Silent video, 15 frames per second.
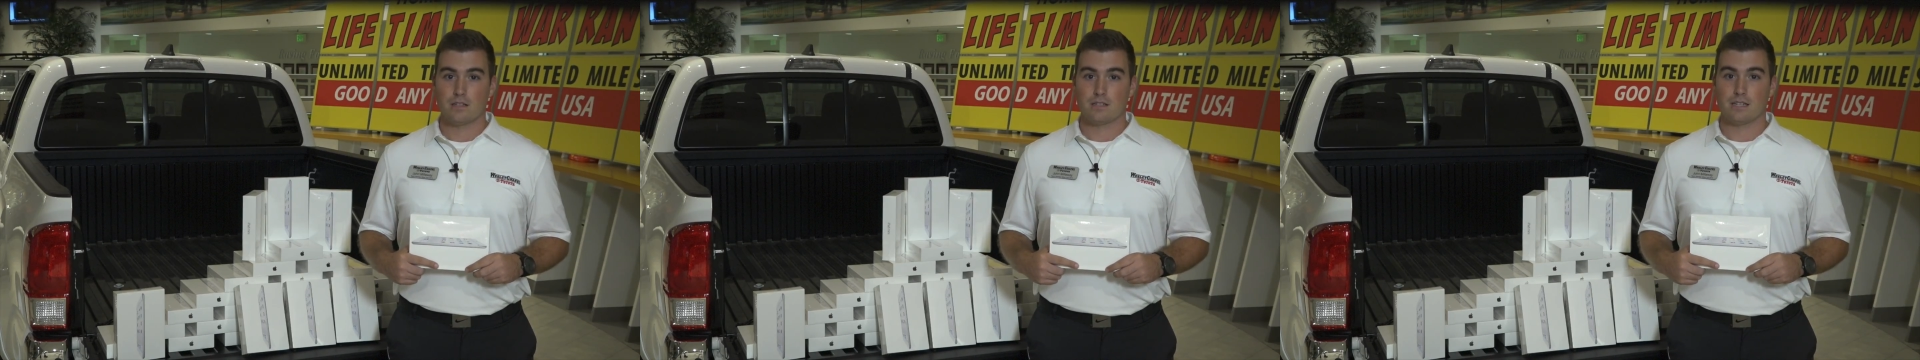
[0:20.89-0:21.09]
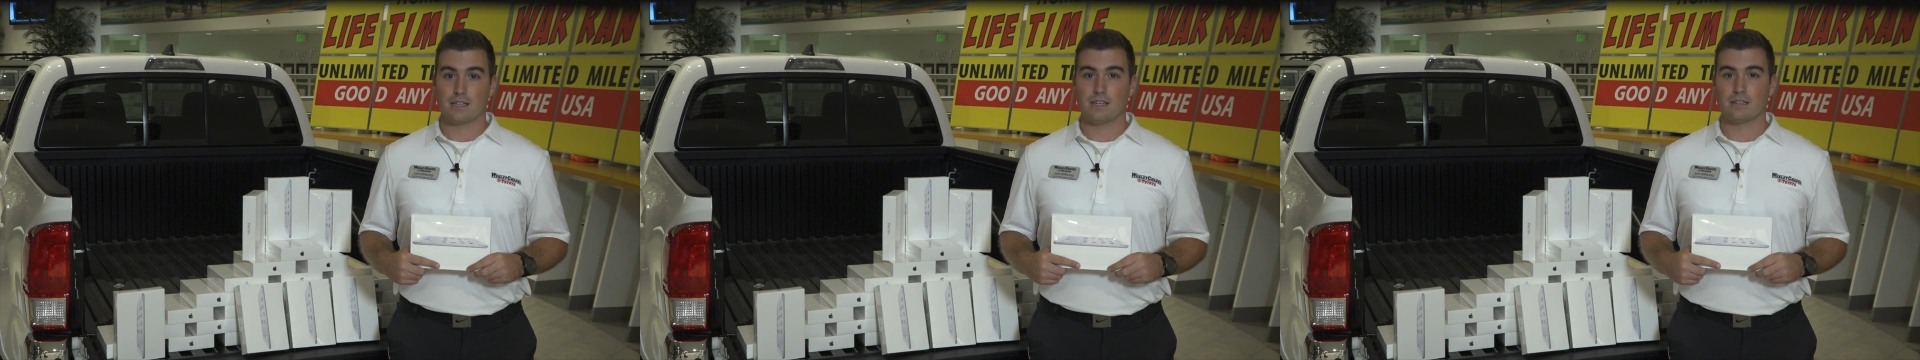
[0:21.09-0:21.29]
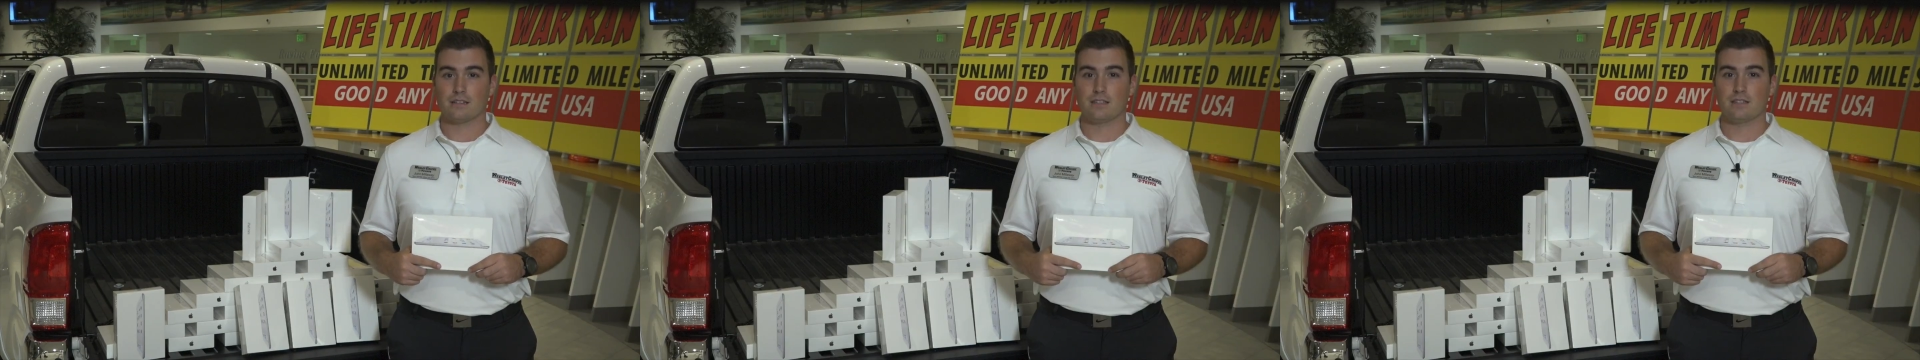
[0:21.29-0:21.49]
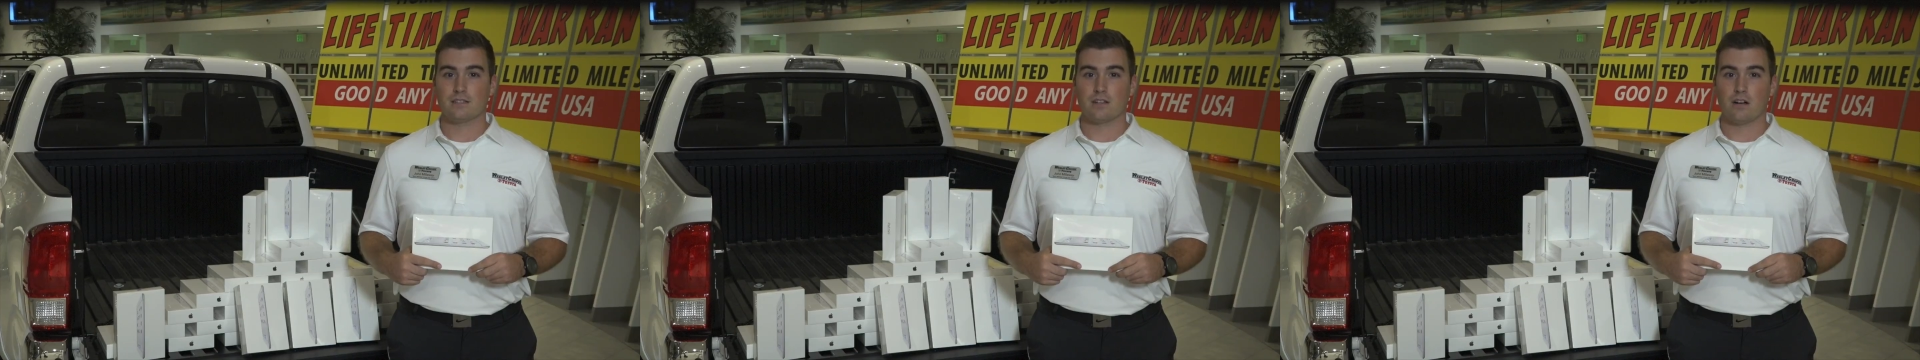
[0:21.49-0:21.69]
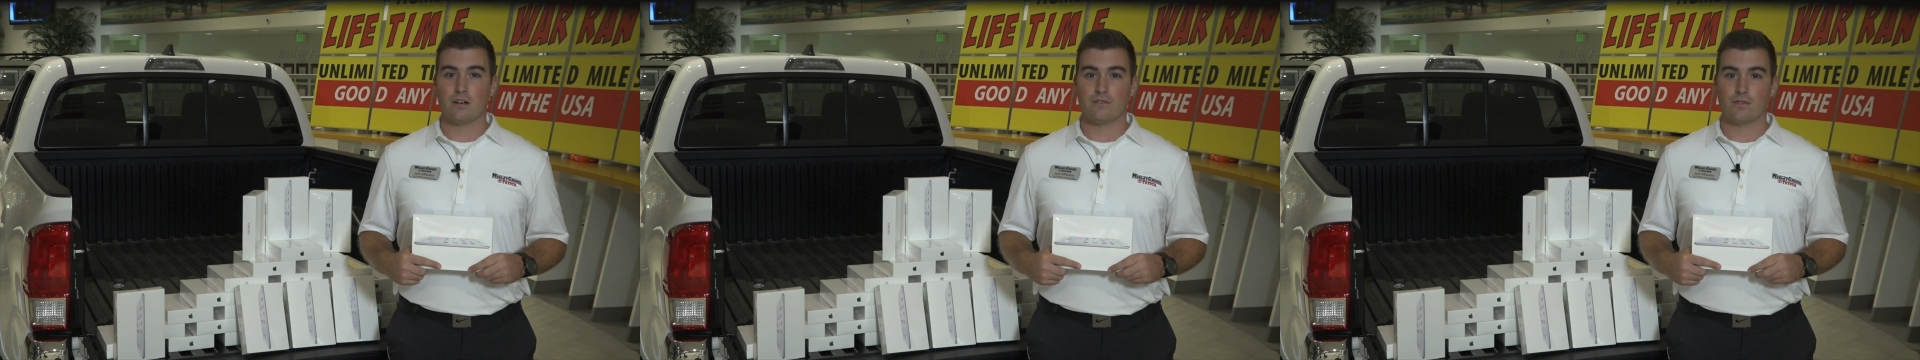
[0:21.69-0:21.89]
To kick
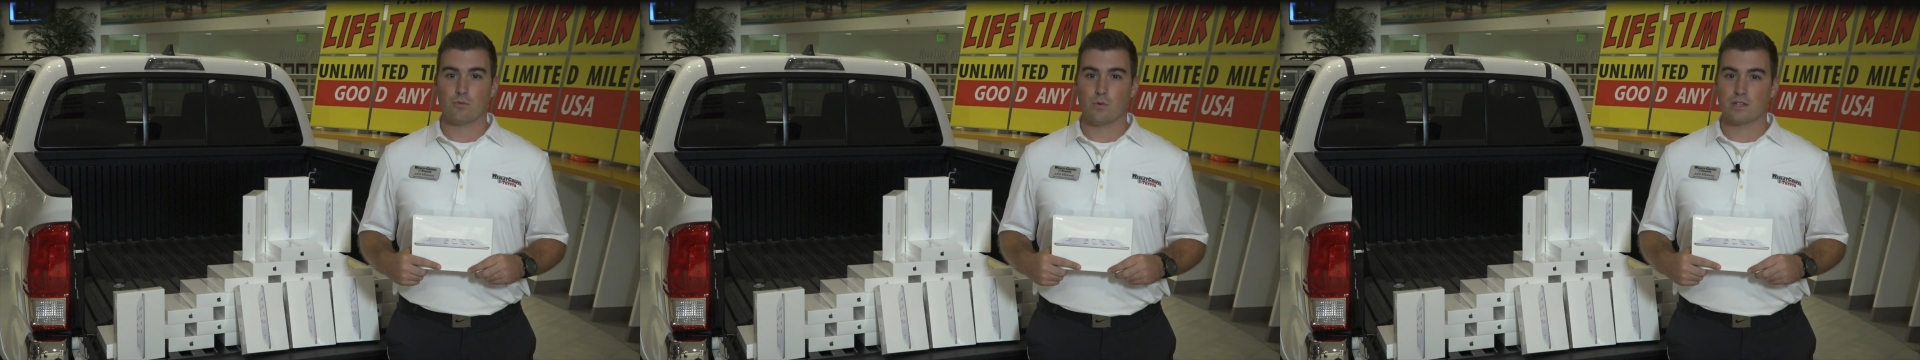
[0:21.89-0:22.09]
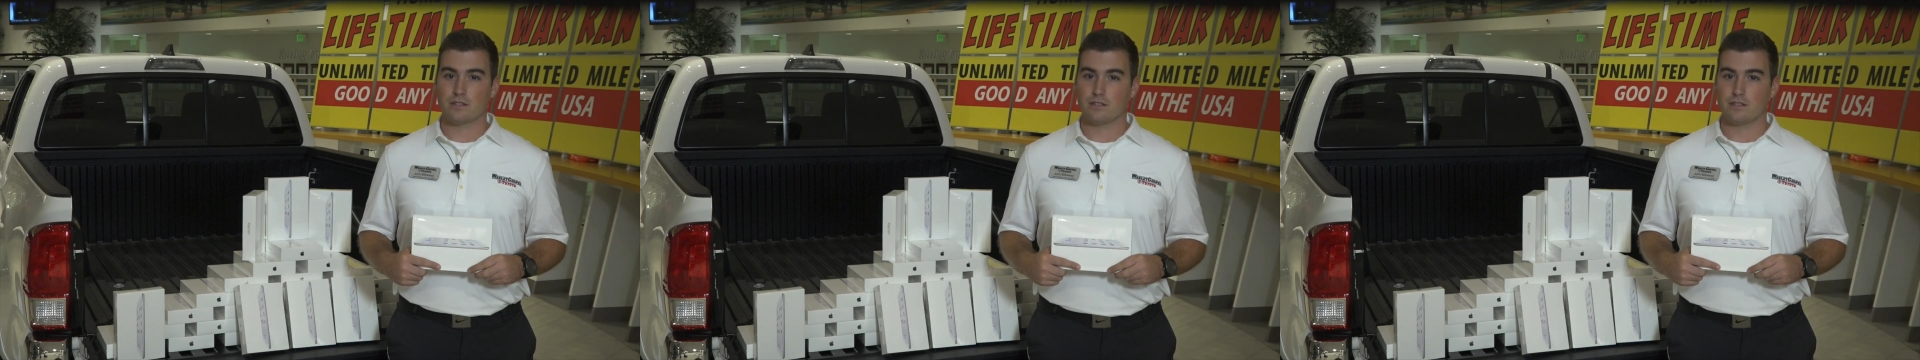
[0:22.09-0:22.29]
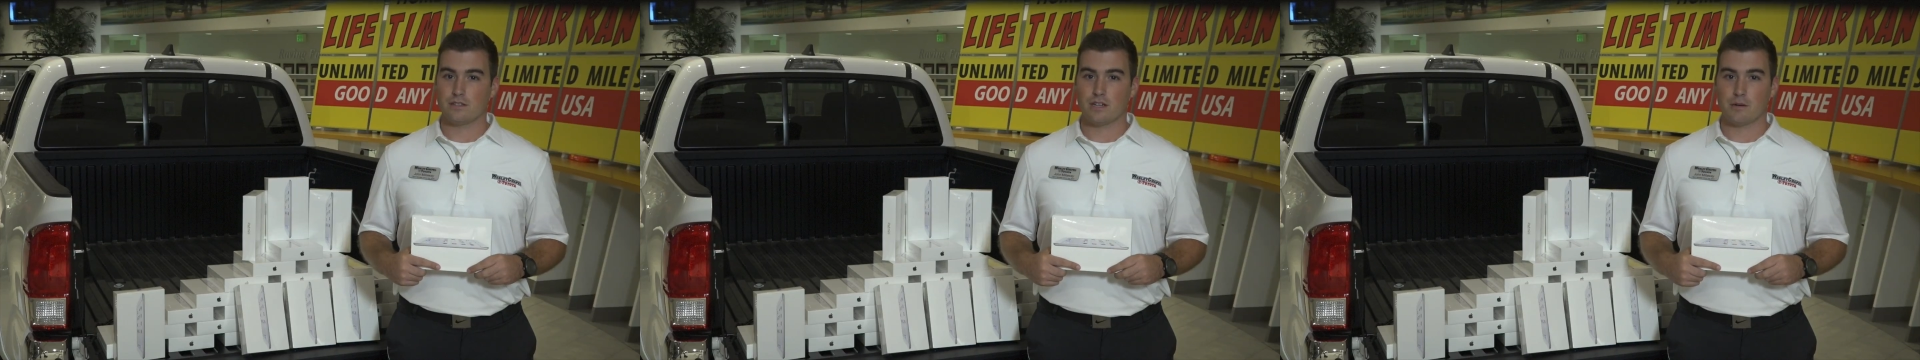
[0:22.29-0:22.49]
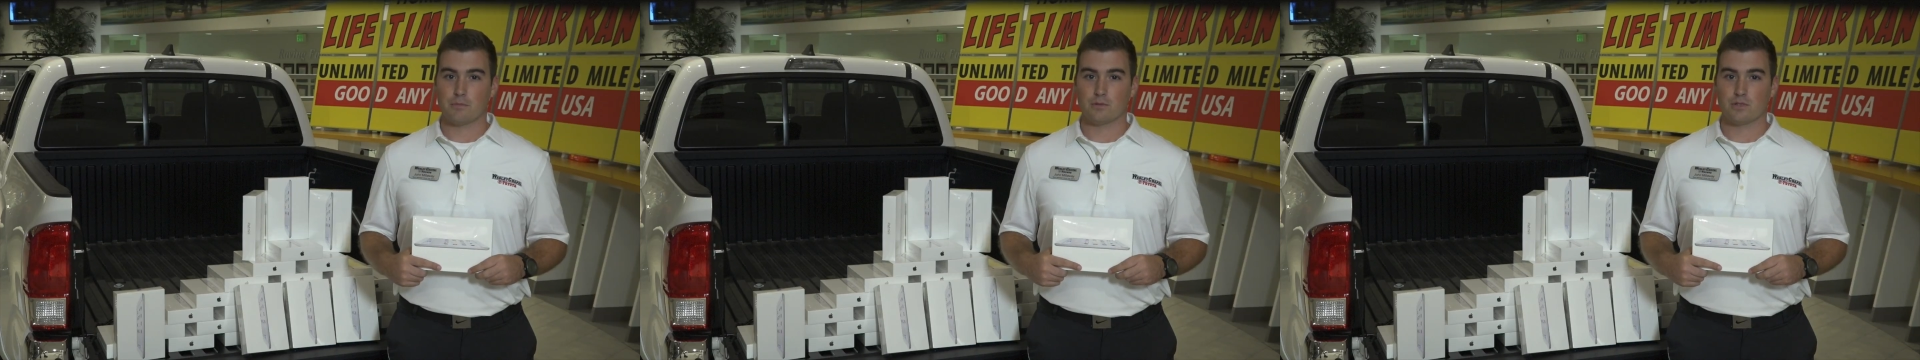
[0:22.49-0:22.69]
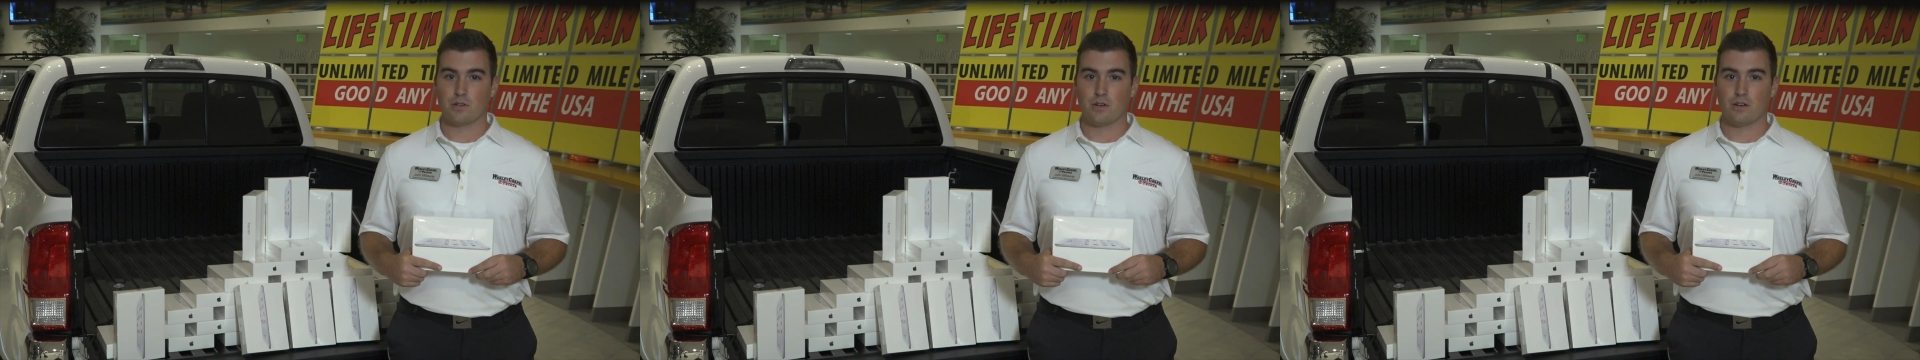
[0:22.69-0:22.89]
things off, Wesley
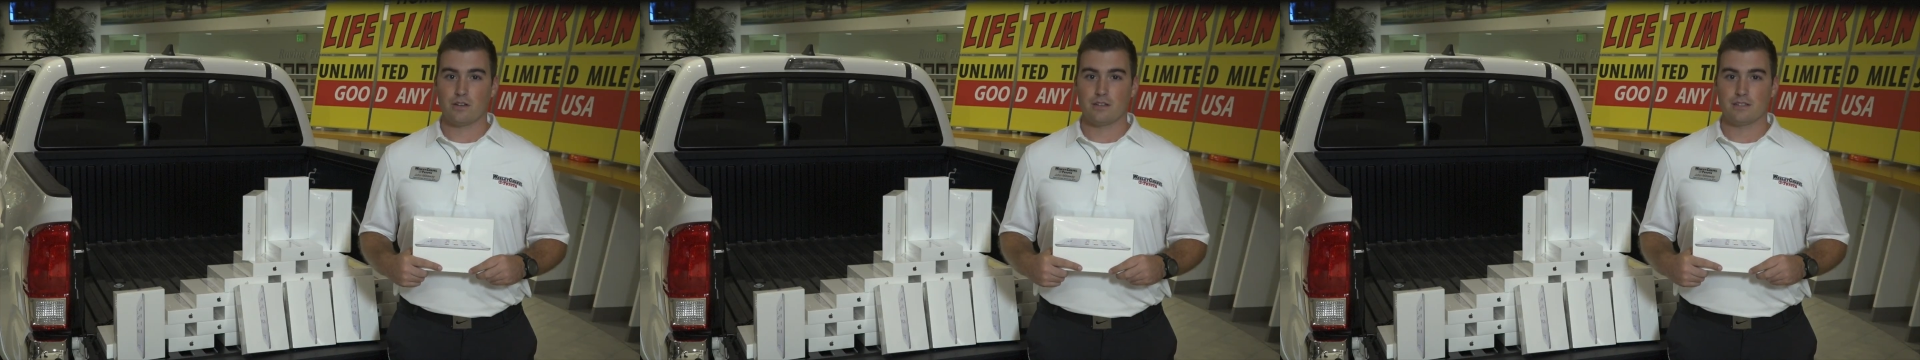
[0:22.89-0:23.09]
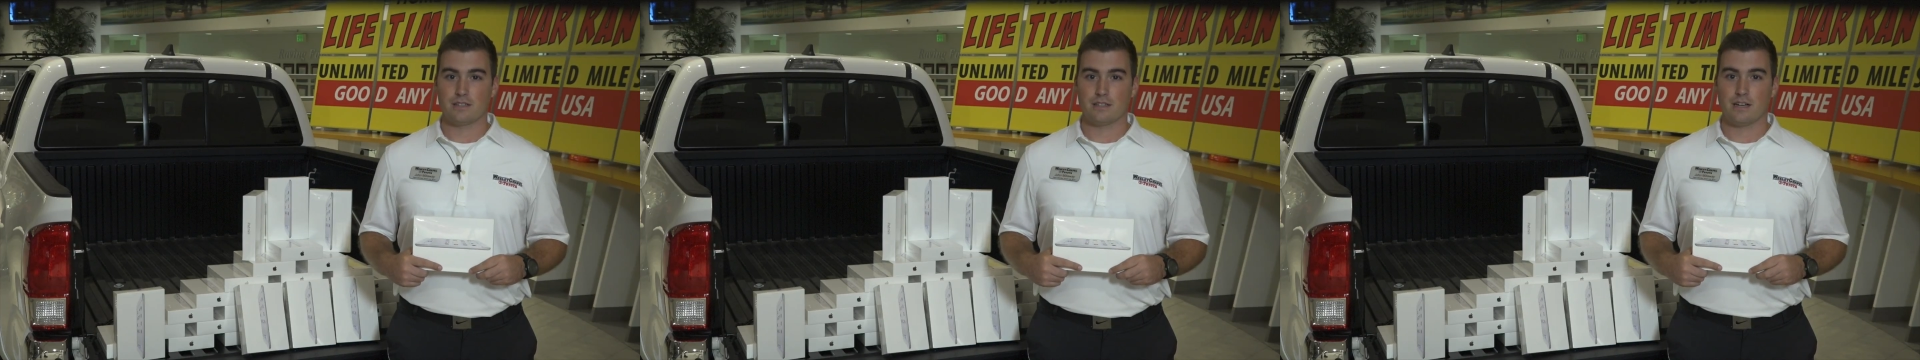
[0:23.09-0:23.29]
Chapel Toyota is